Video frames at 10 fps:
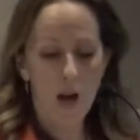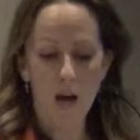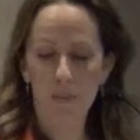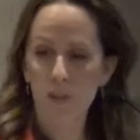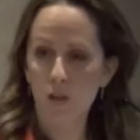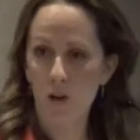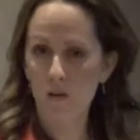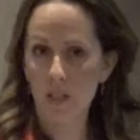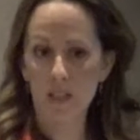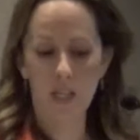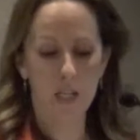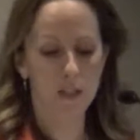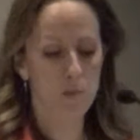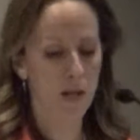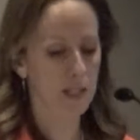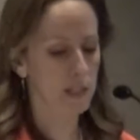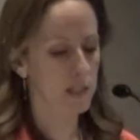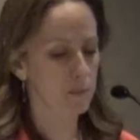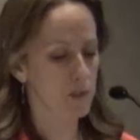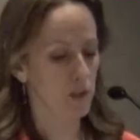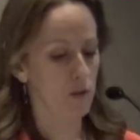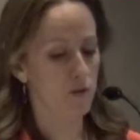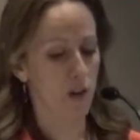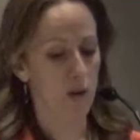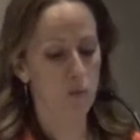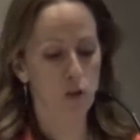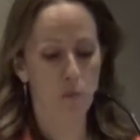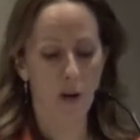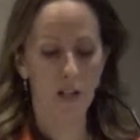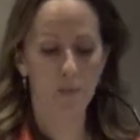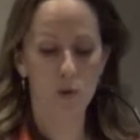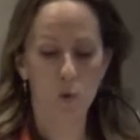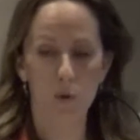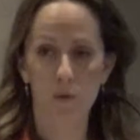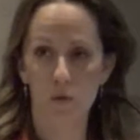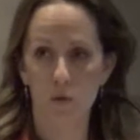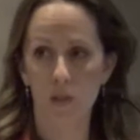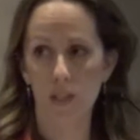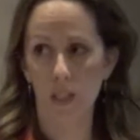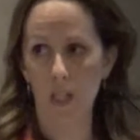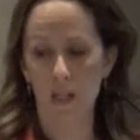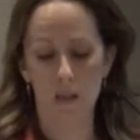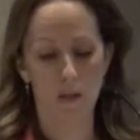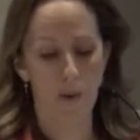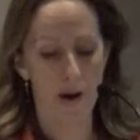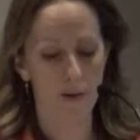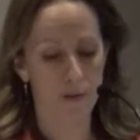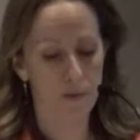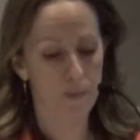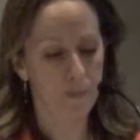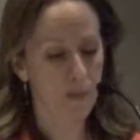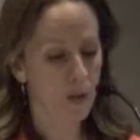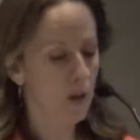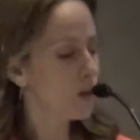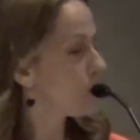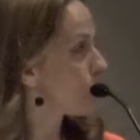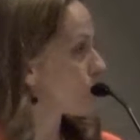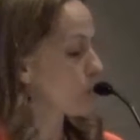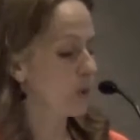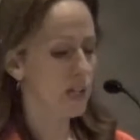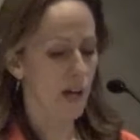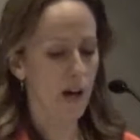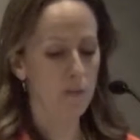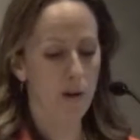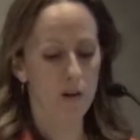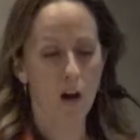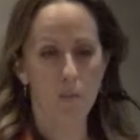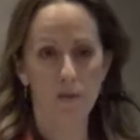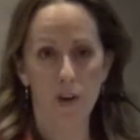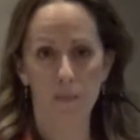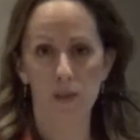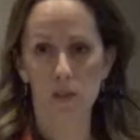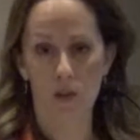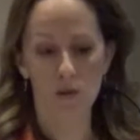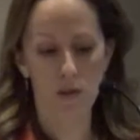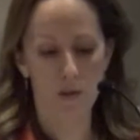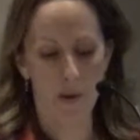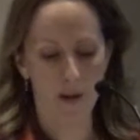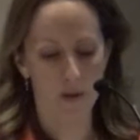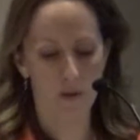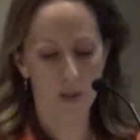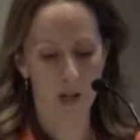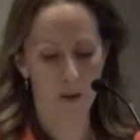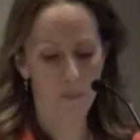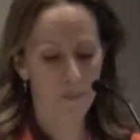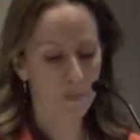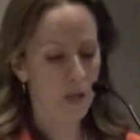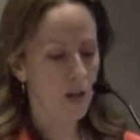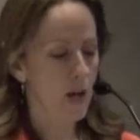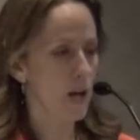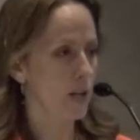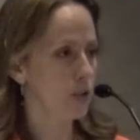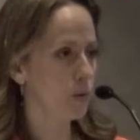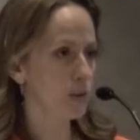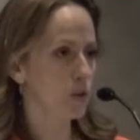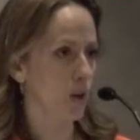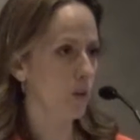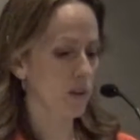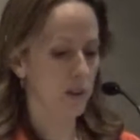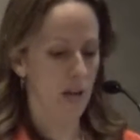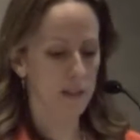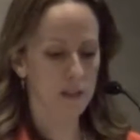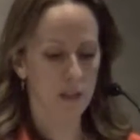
Epsom salt contains magnesium sulfate, which your body absorbs through the skin in the bath. So we add about a cup of Epsom salt to the bath every day, and you can start with less.